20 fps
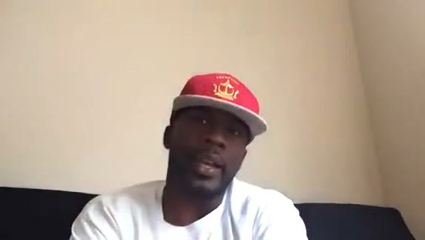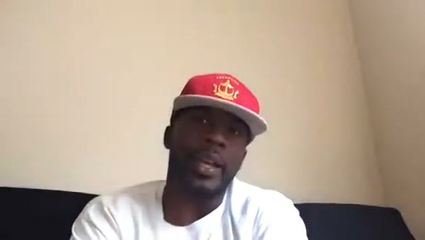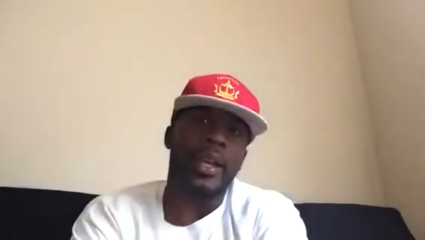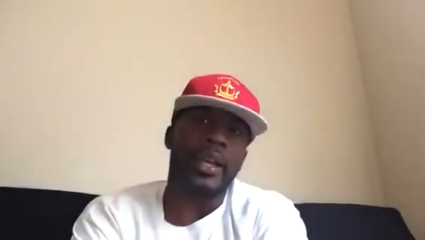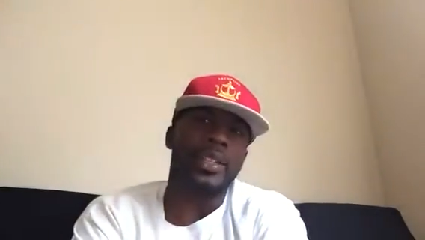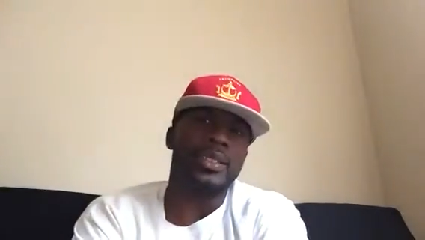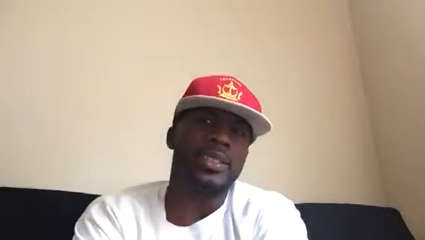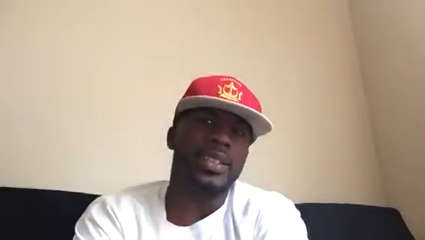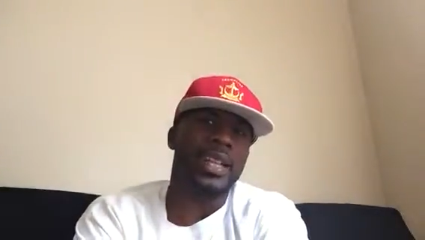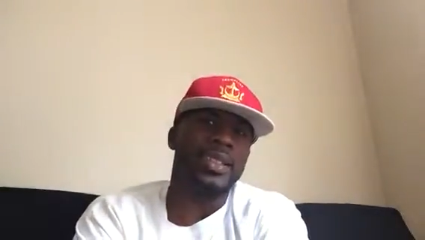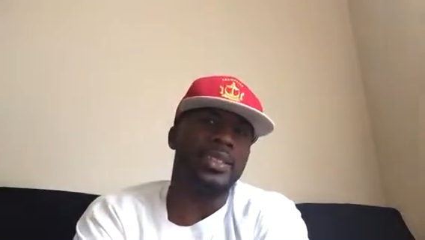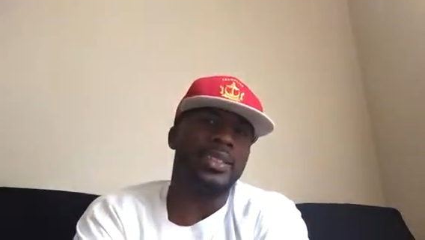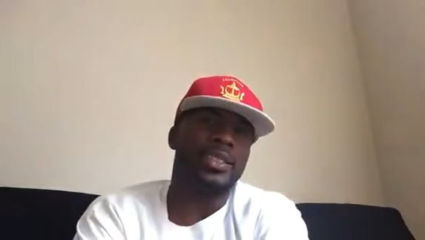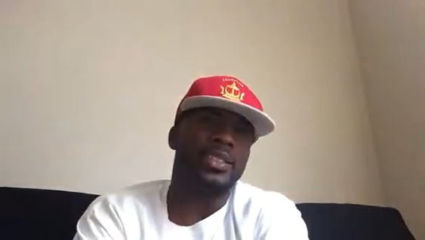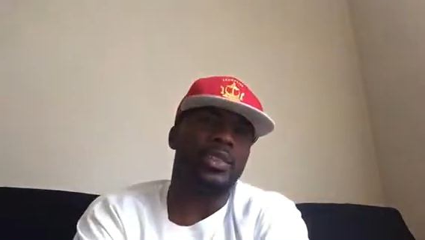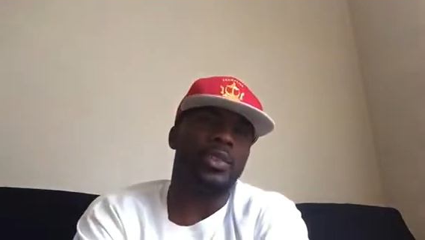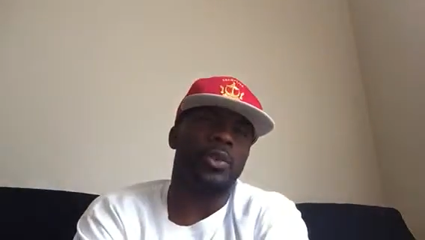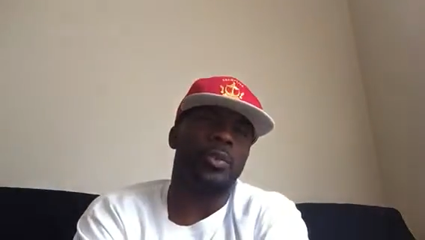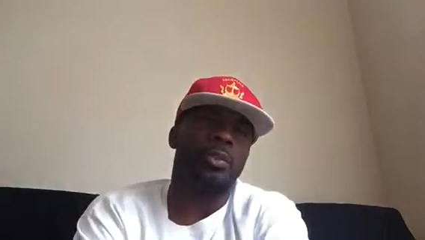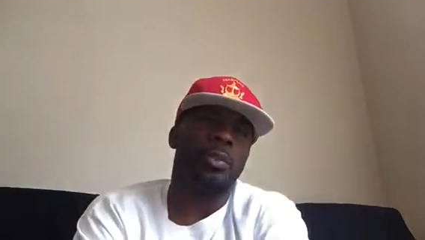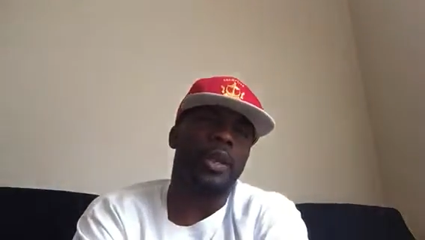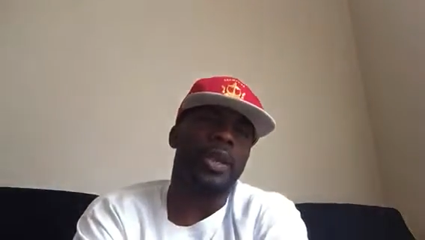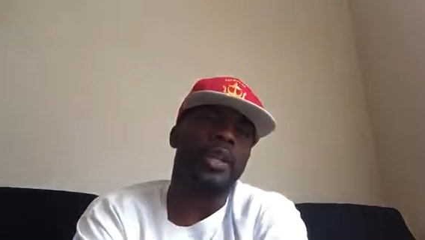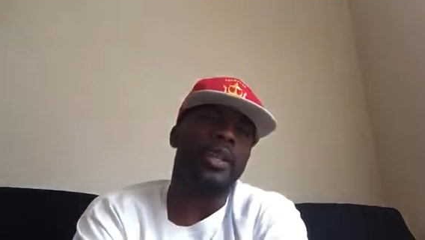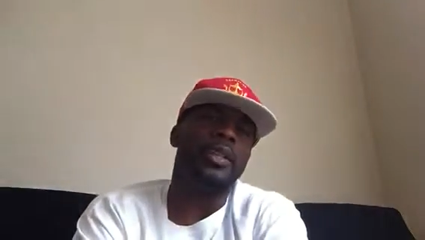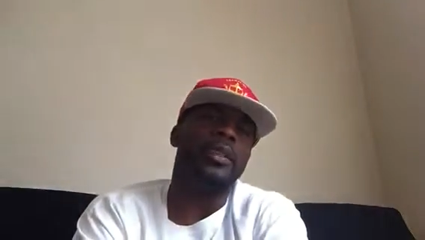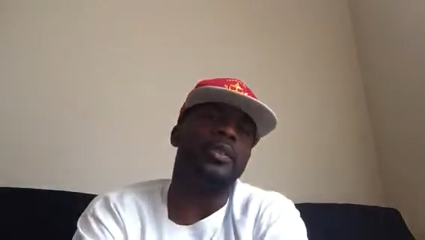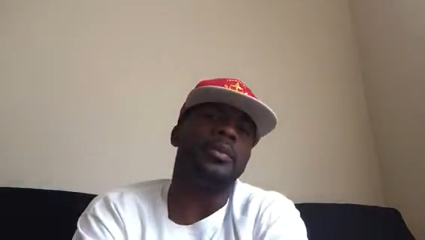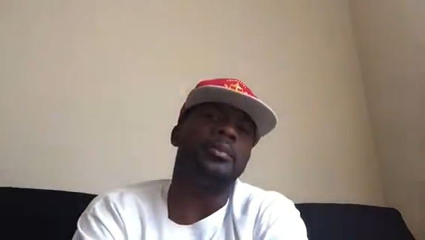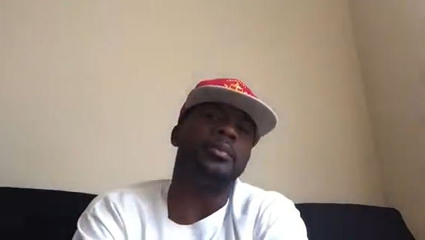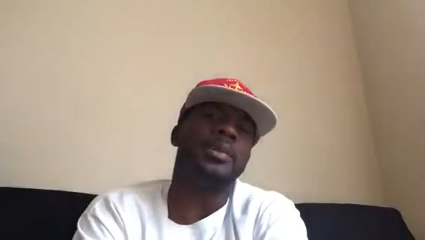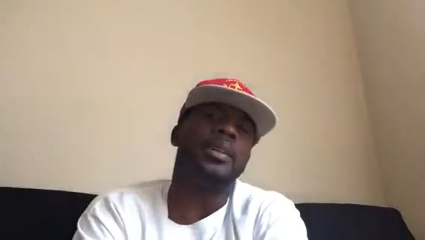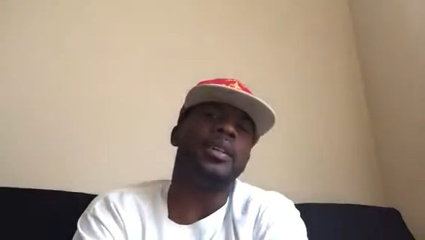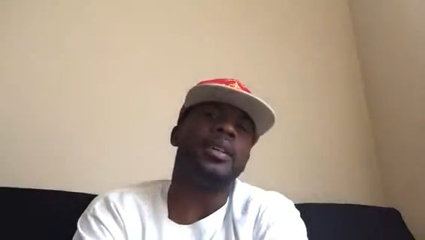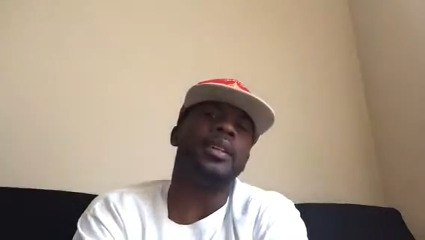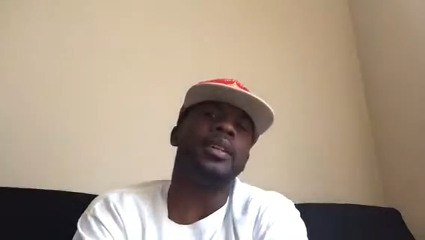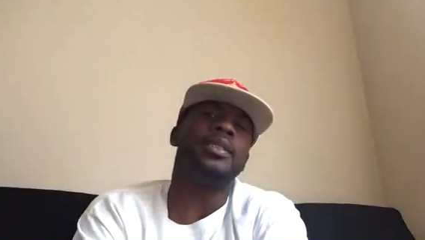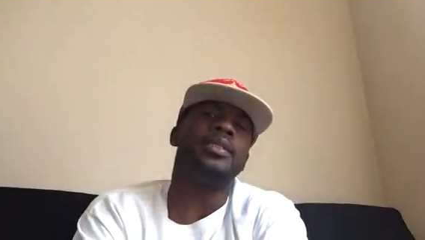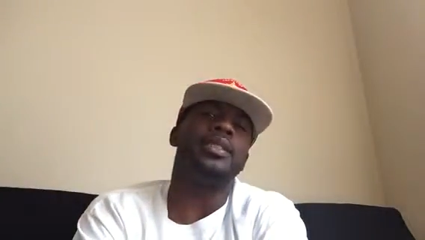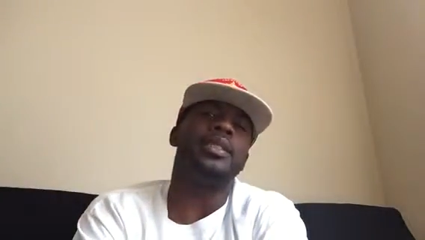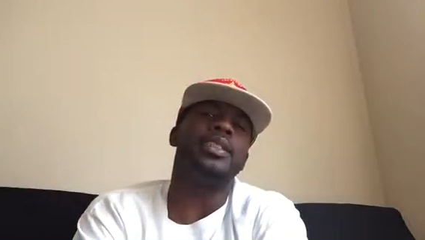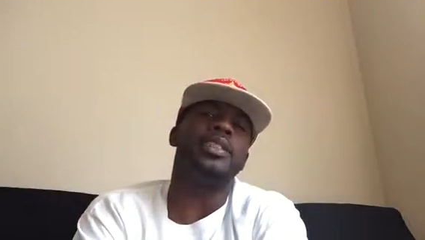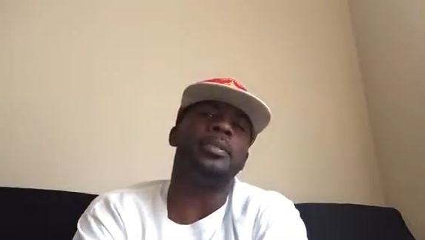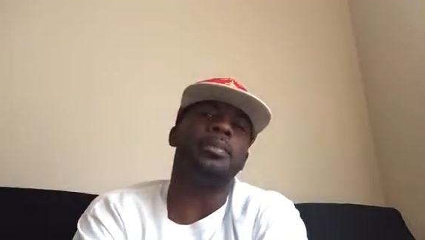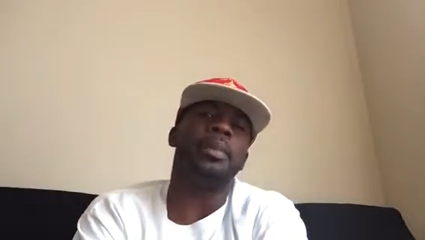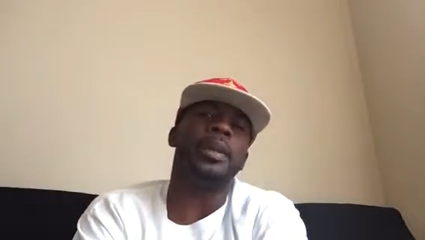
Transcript: And it's not just your opinion because it is